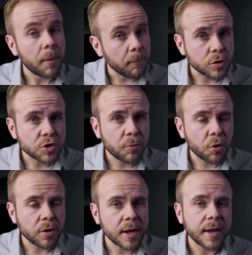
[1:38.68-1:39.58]
and most
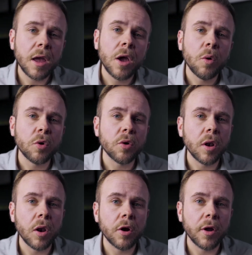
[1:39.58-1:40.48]
importantly, we're going
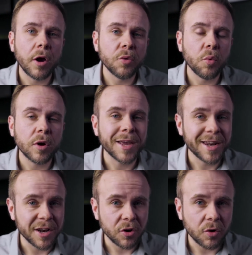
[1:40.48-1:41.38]
to learn how to work
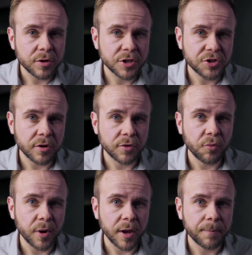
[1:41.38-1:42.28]
in a non-destructive
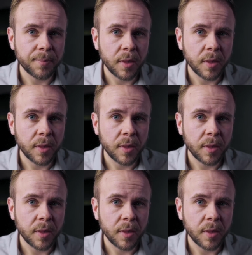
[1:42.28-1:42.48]
way,